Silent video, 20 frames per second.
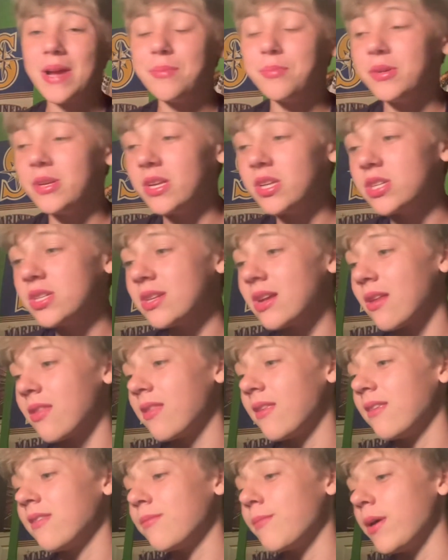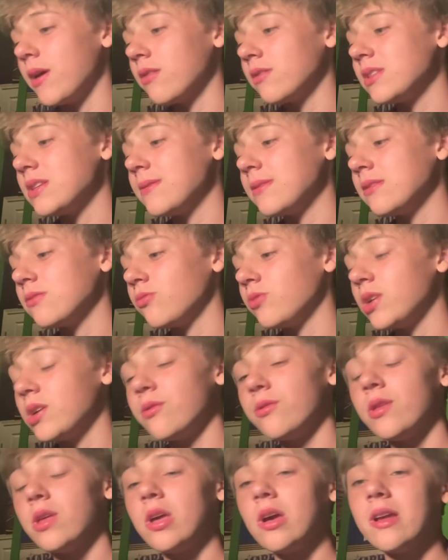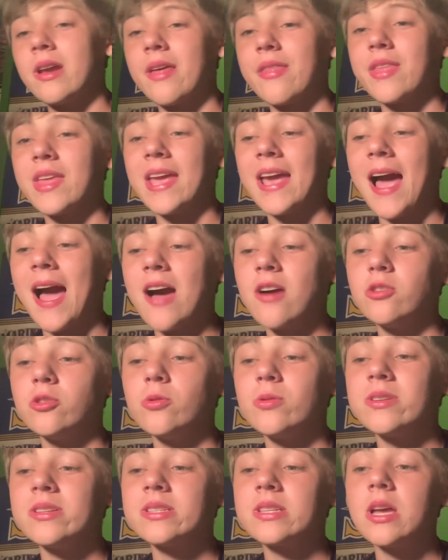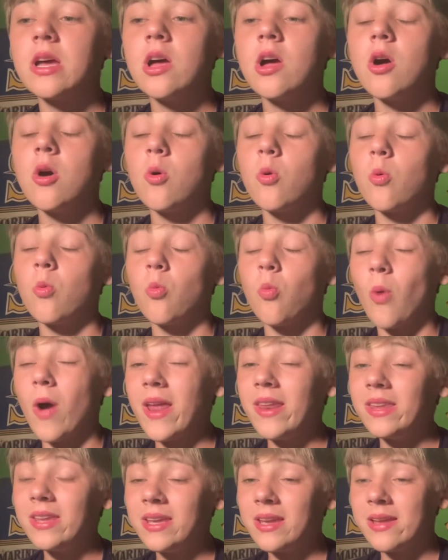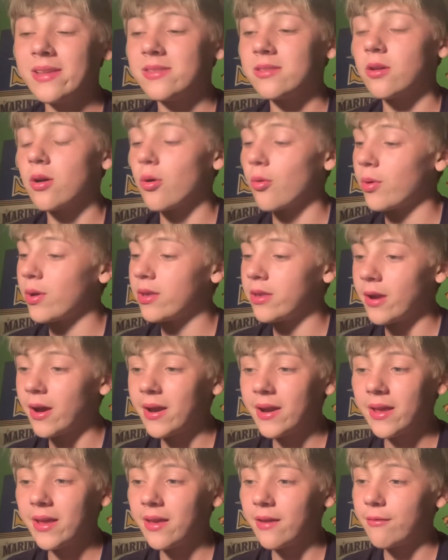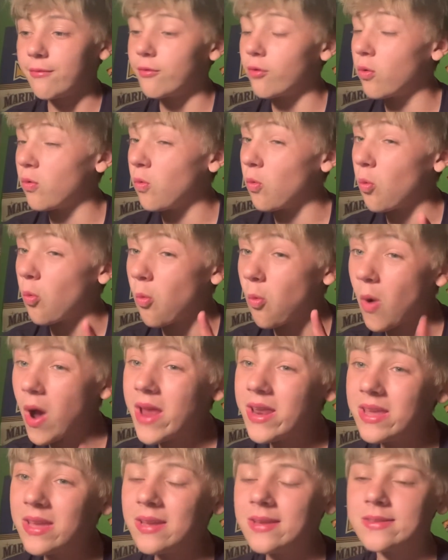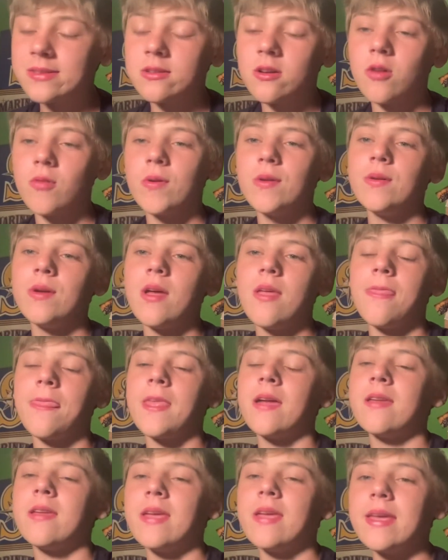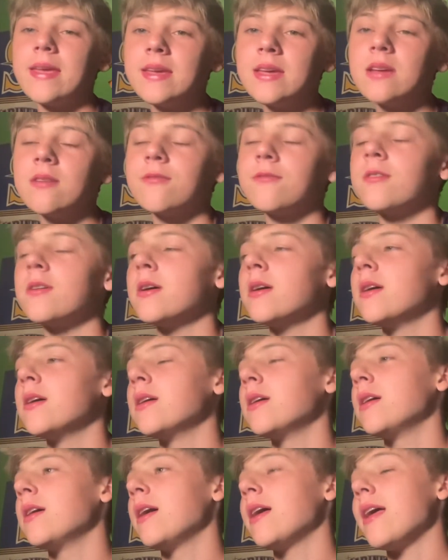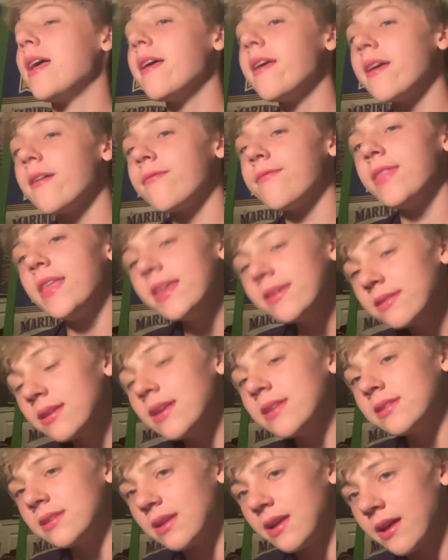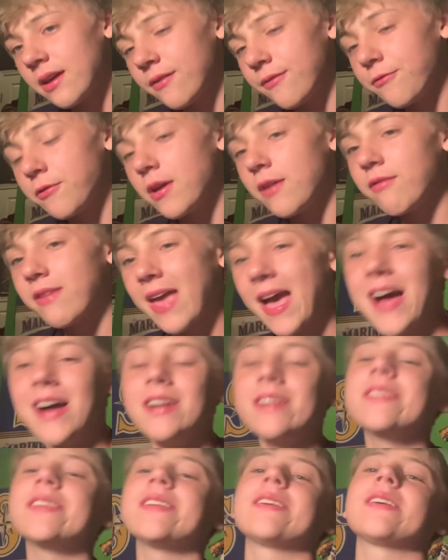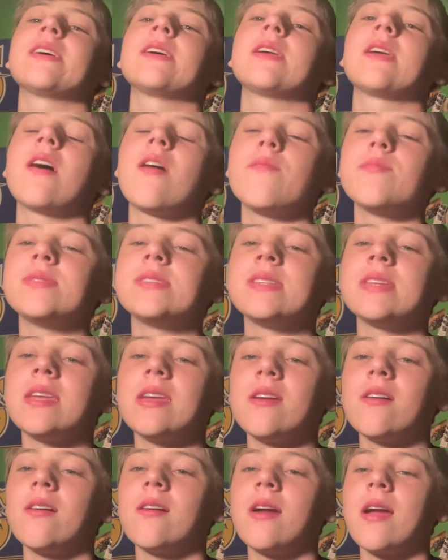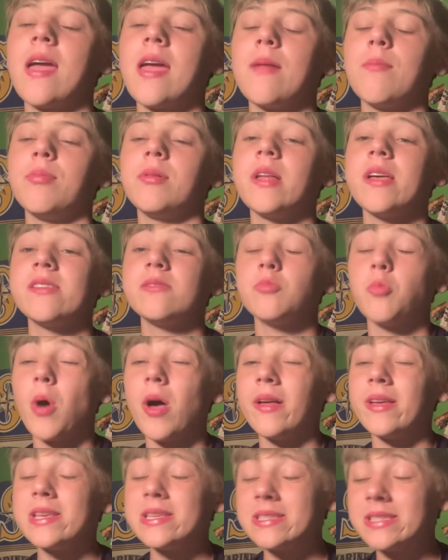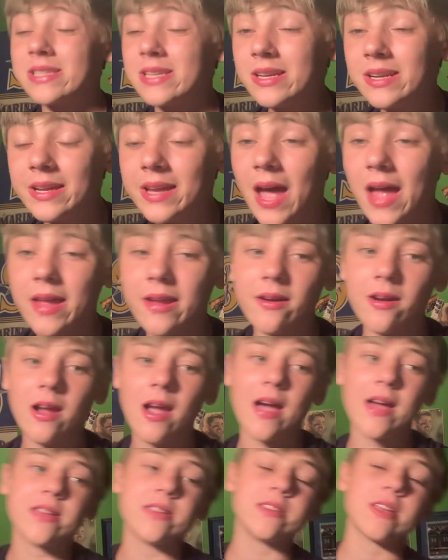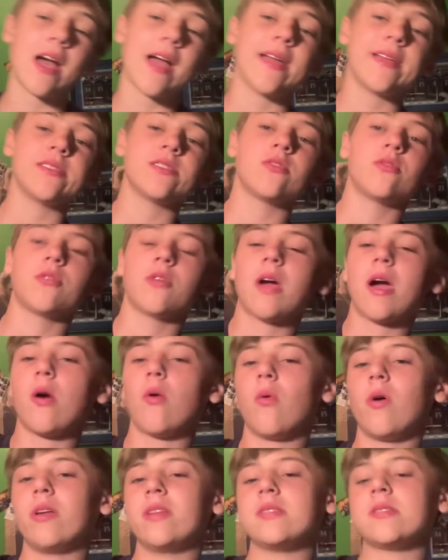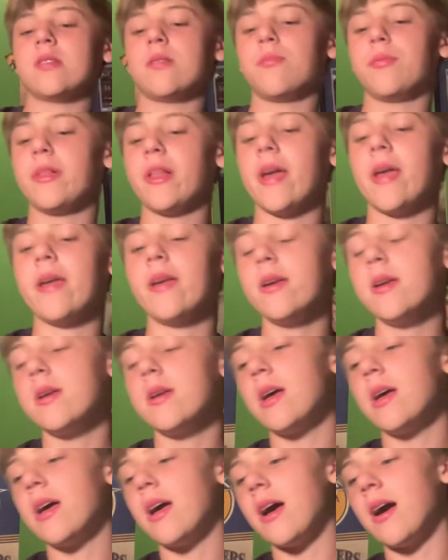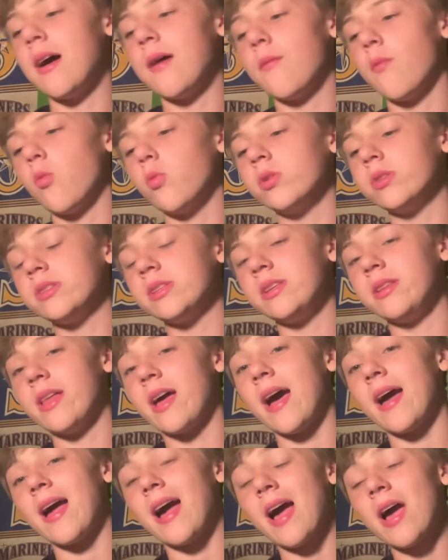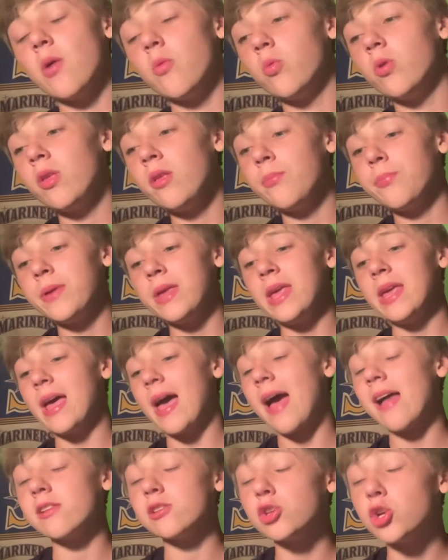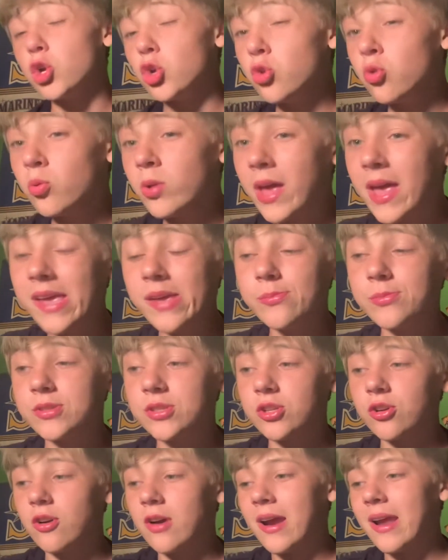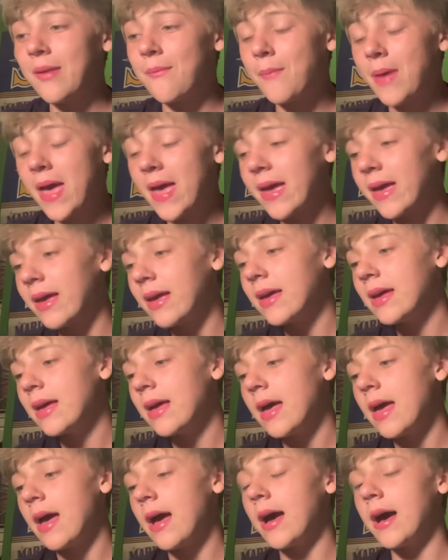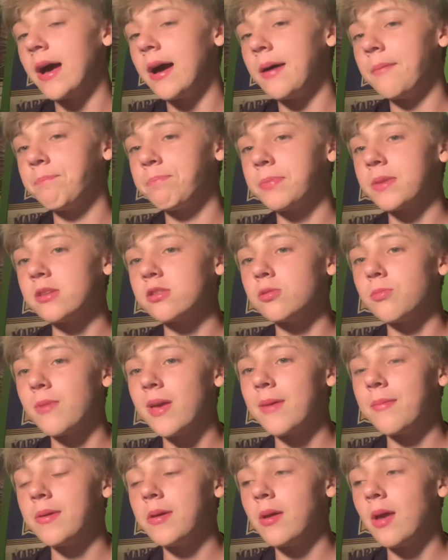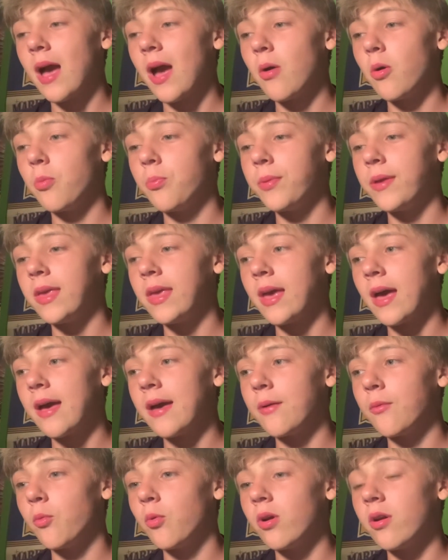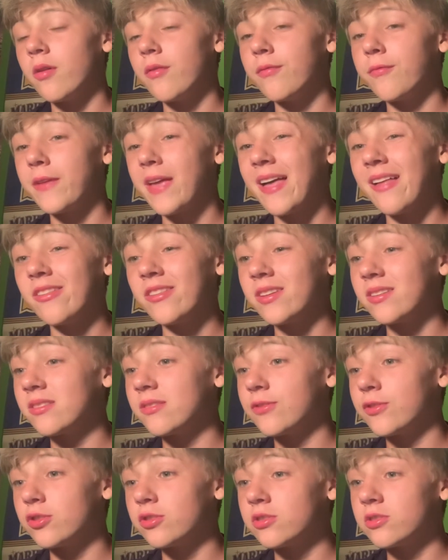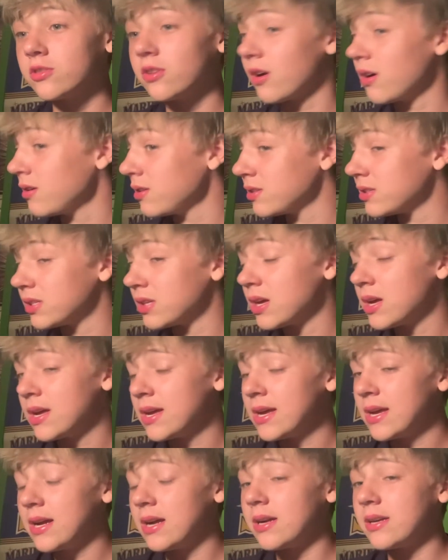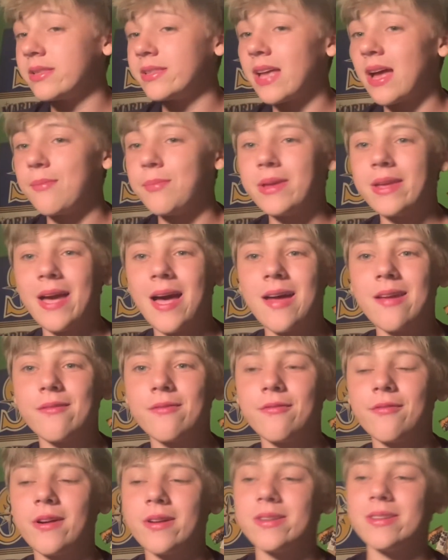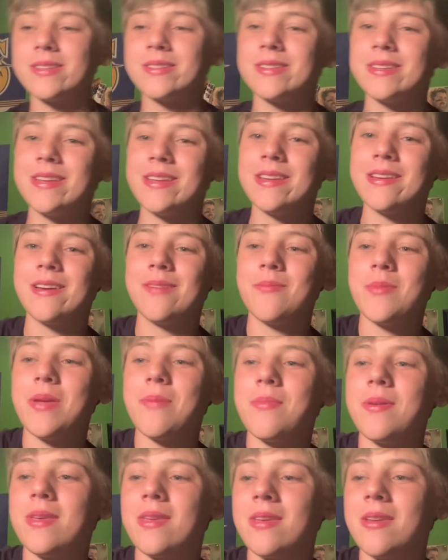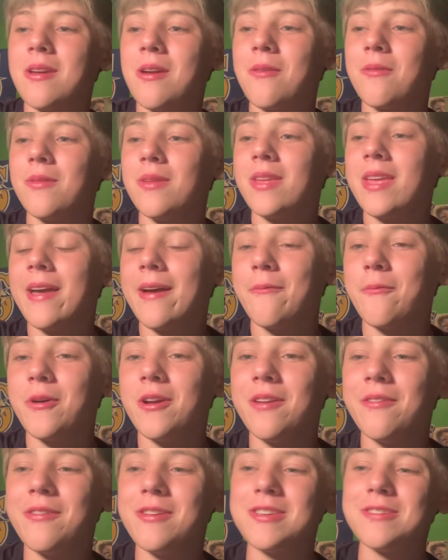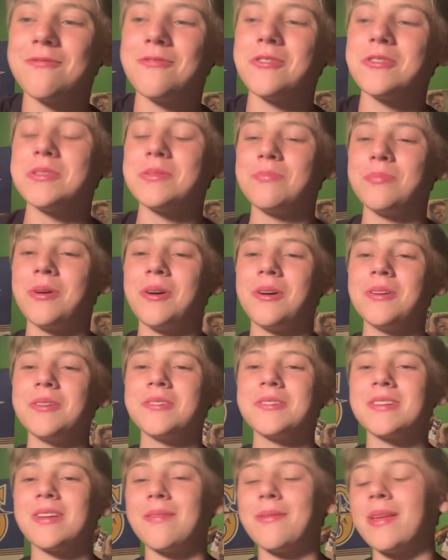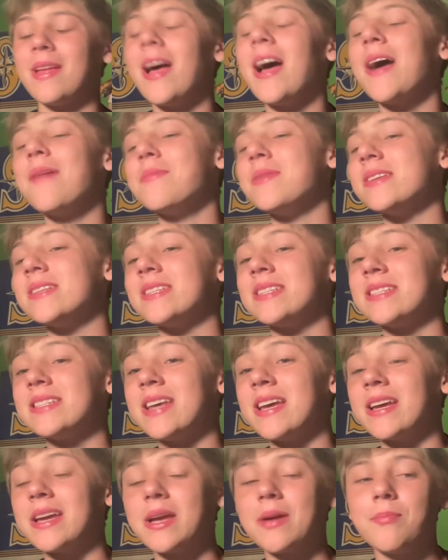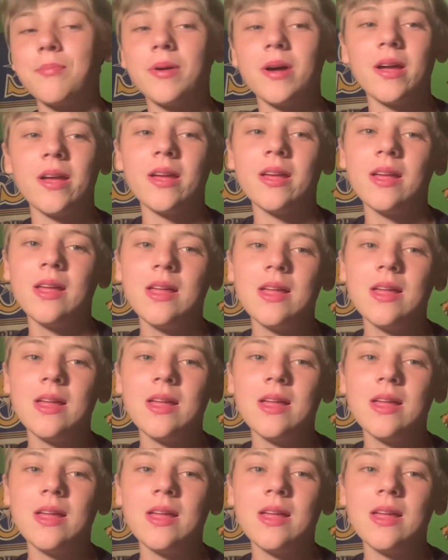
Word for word: prediction. I think this Mariners team is really, really good. I think Kyle Lewis, when he gets going, not if, when he gets going, and then if if this is an if, if Kelenic comes here and plays well, he's gonna get your guys. I just don't know how well he's gonna play. Um, we'll see that. I will be at two games during May, um, so maybe I'll be at one of Kelenic's first starts. Uh, that'd be kind of fun to see. Maybe you know get one of his first balls or something. I'd be sick, but